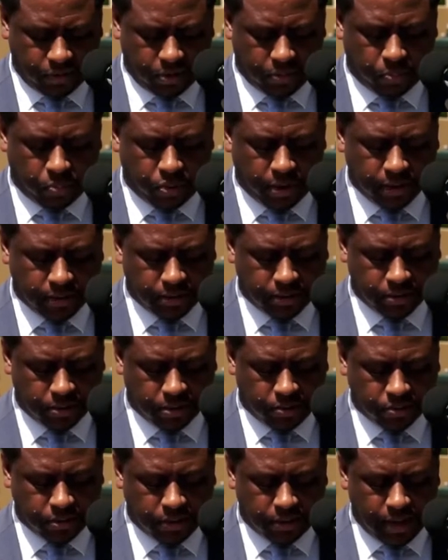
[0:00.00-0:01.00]
for your
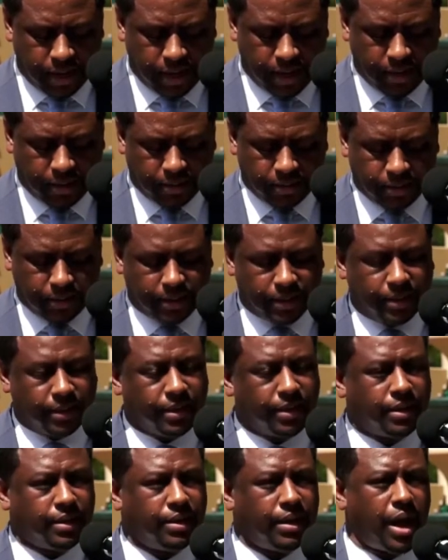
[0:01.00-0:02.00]
presence on today.
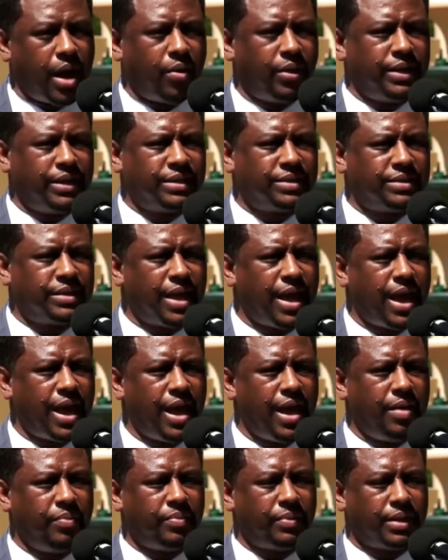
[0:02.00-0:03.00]
Now at this
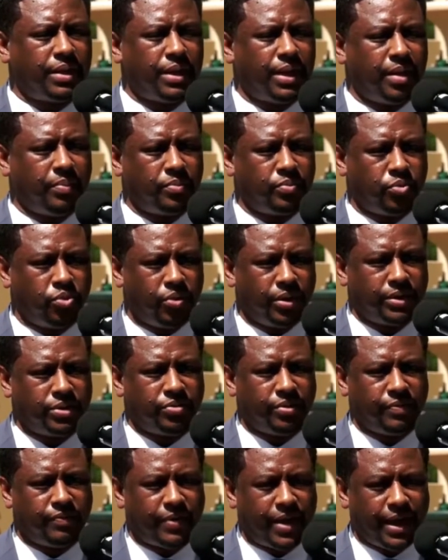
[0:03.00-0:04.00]
time, I'm
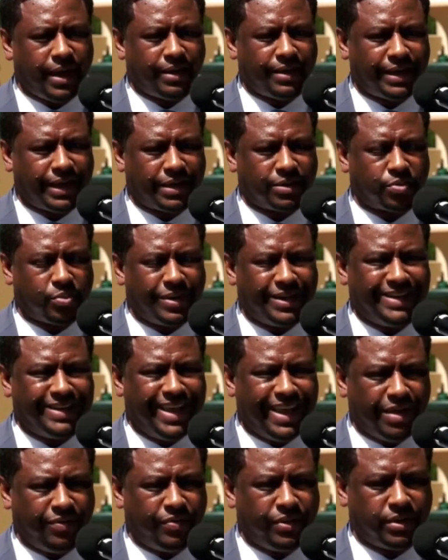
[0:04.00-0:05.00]
going to invite
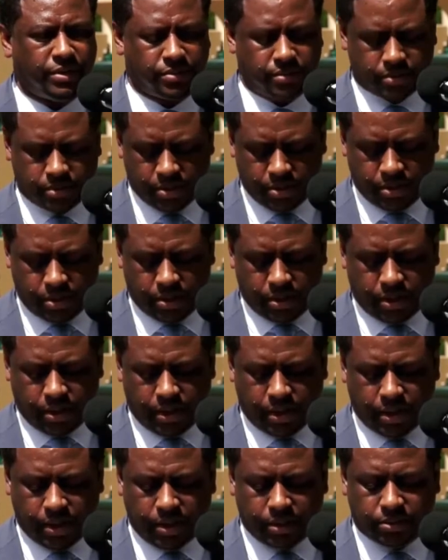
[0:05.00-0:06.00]
Councilman Davis
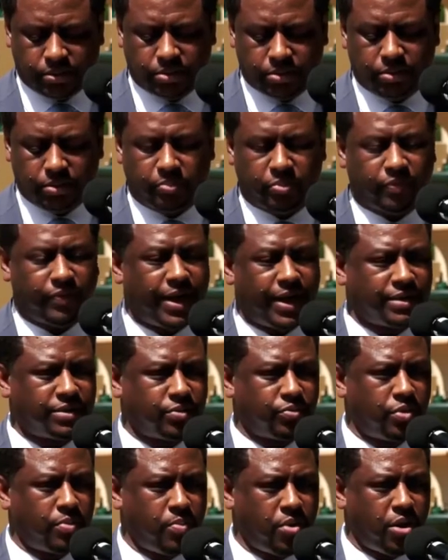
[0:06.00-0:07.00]
to
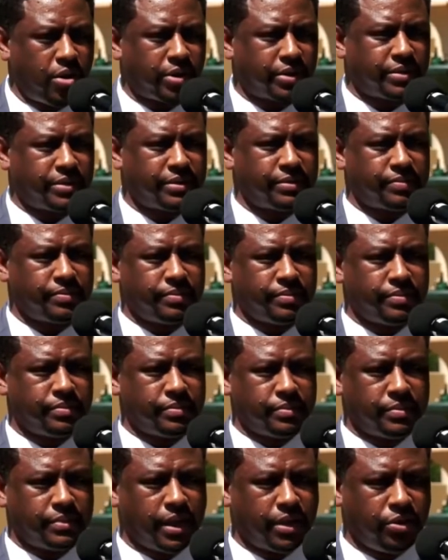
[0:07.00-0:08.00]
provide some remarks.
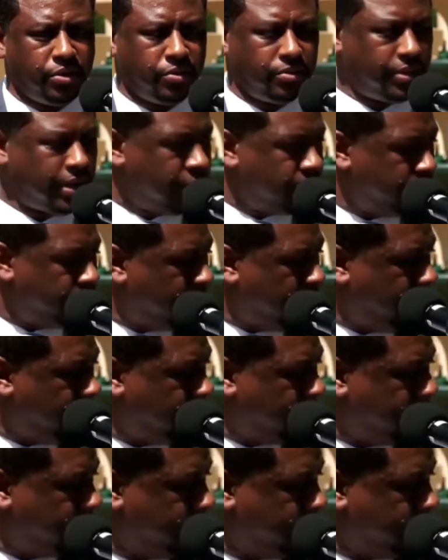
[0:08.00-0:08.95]
Thank you. Councilman